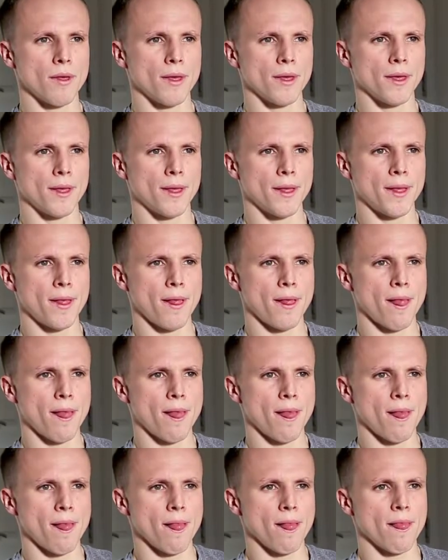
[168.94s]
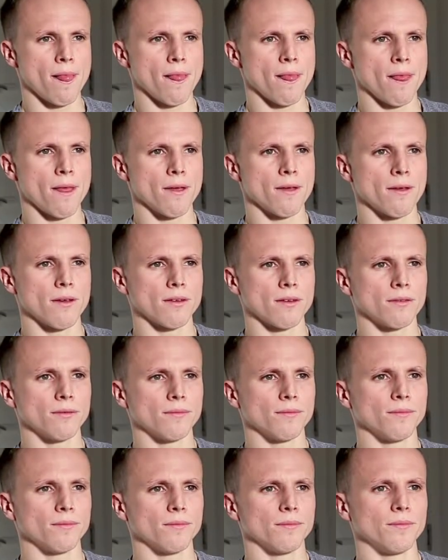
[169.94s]
do you remember when this
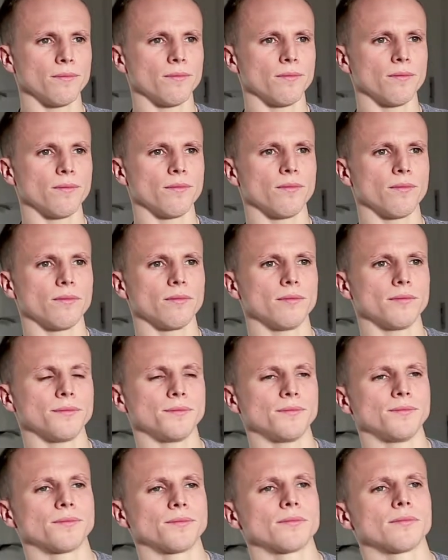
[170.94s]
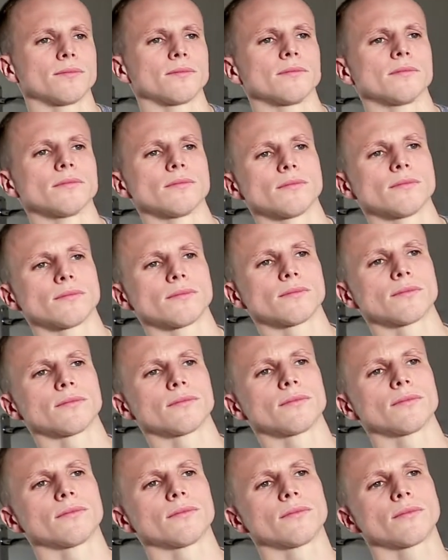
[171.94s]
actually first happened
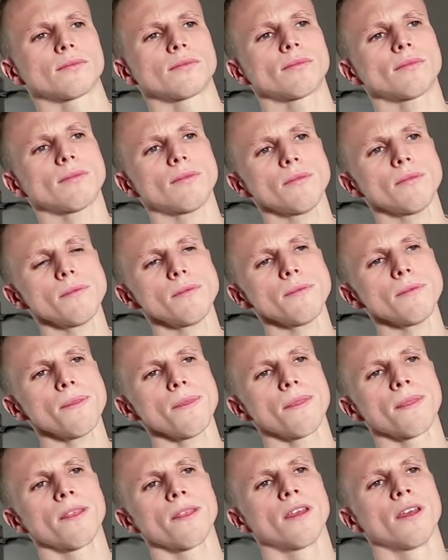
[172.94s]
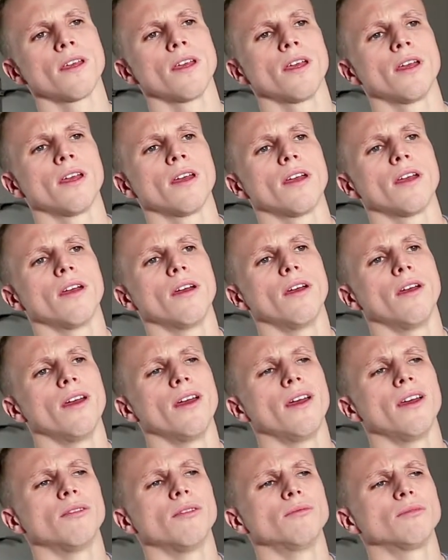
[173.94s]
to you? When your first experience of it?
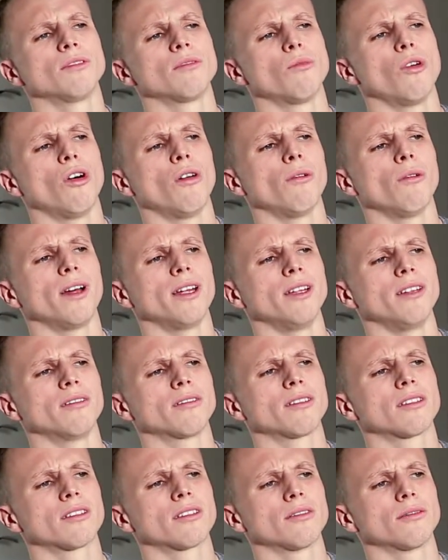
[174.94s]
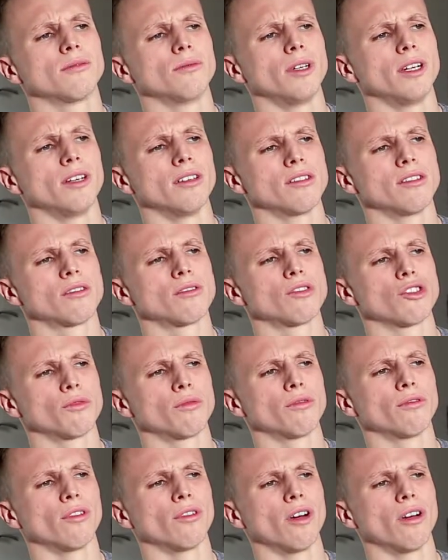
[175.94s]
It's more like when I was just
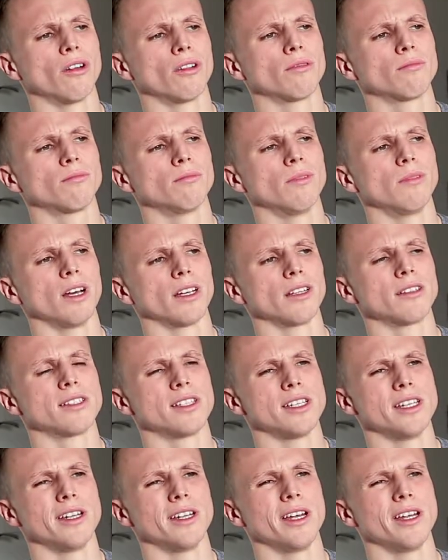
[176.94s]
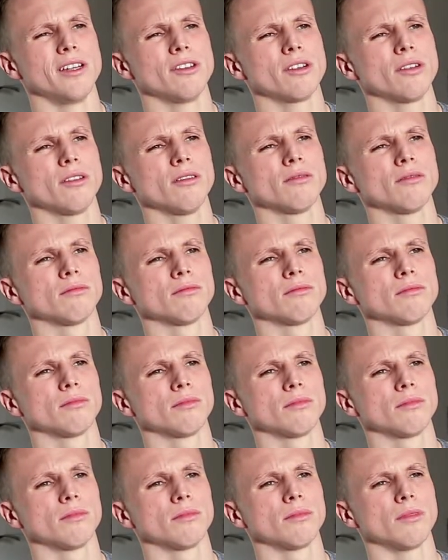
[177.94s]
before like a teenager,
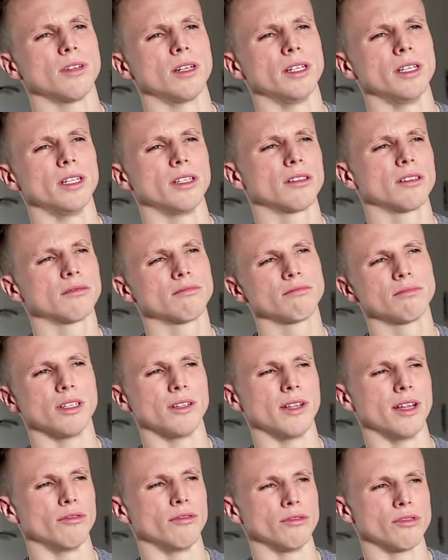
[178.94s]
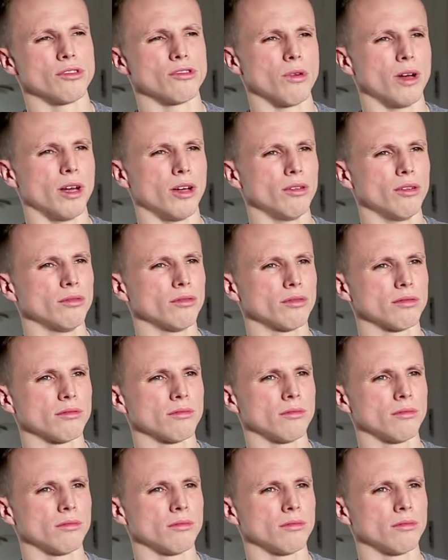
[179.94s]
like 11, 12.